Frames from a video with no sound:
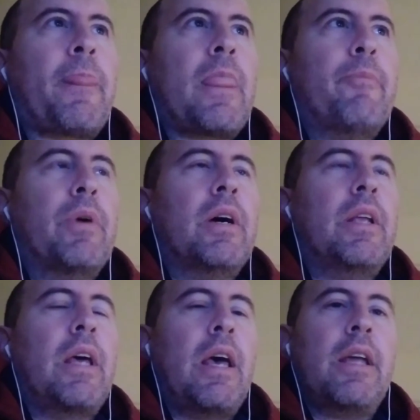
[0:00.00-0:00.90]

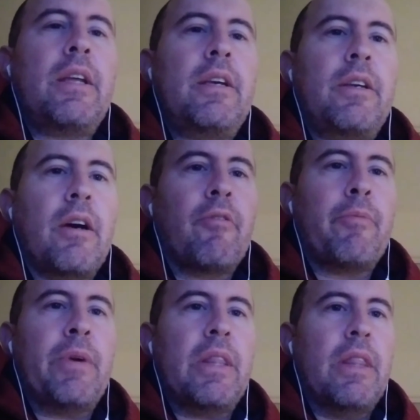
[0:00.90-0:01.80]
But any
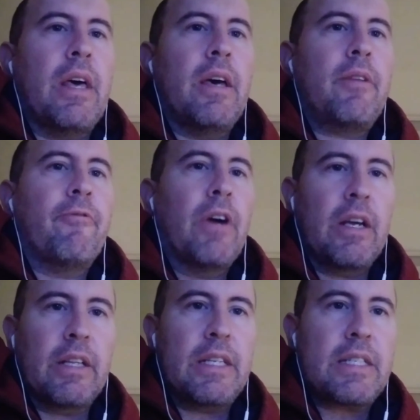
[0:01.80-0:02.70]
government that
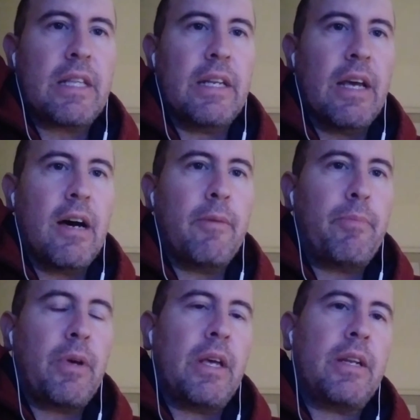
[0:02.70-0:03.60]
violates the
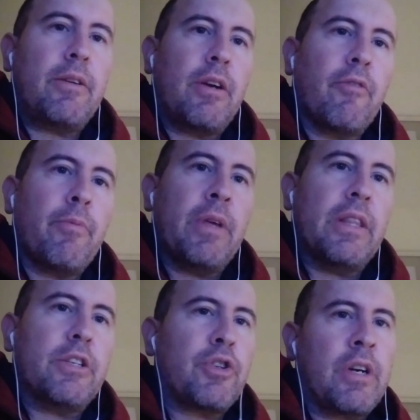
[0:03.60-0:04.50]
NAP, any government
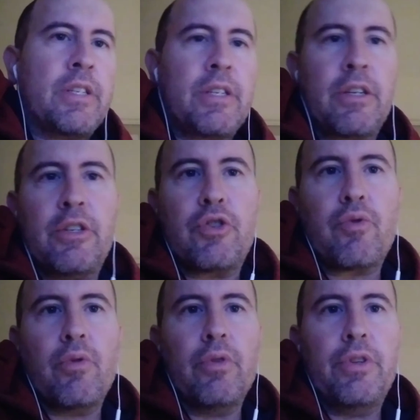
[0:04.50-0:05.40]
that tries to
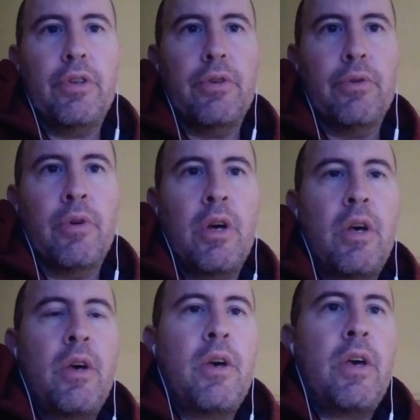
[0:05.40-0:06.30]
control you
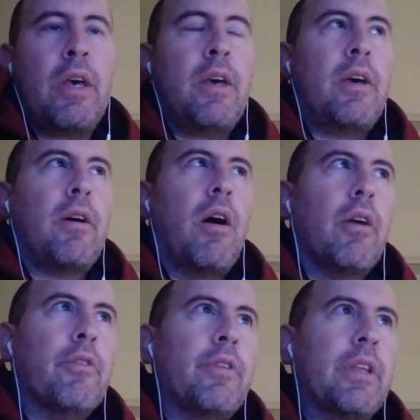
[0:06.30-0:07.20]

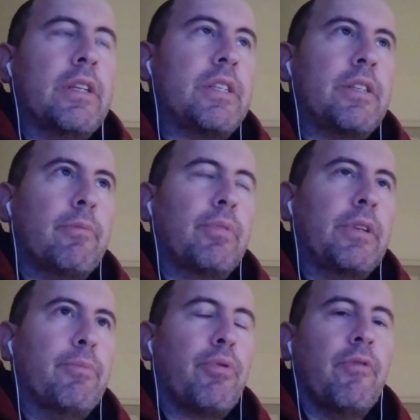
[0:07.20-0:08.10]
other than
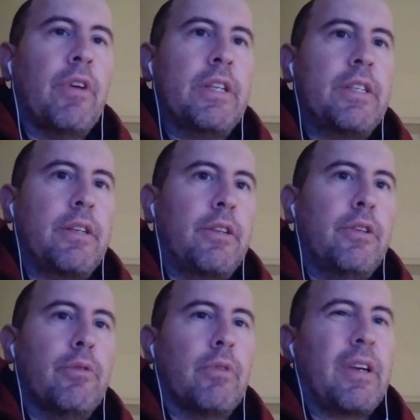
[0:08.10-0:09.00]
simply preventing
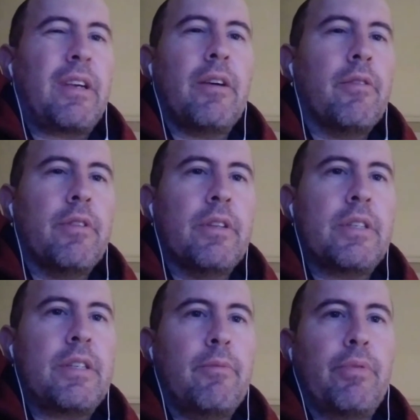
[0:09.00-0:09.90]
you, like other than
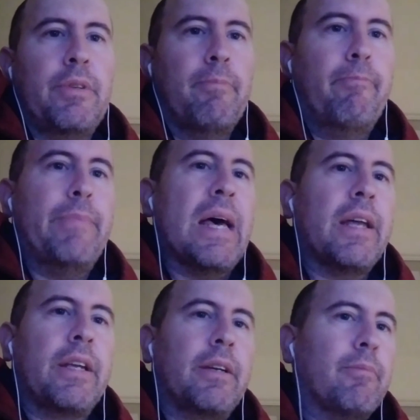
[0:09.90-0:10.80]
simply
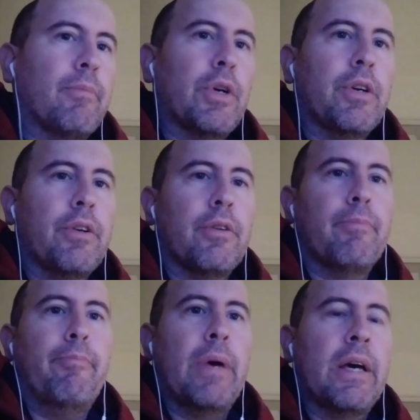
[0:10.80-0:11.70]
banning
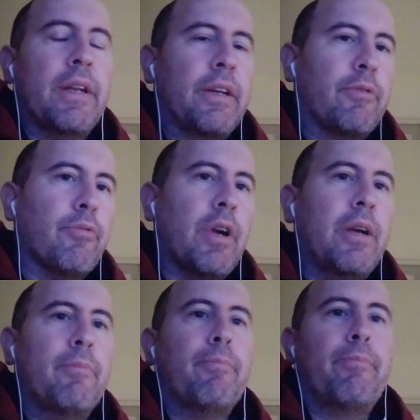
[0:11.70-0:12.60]
murder, banning rape,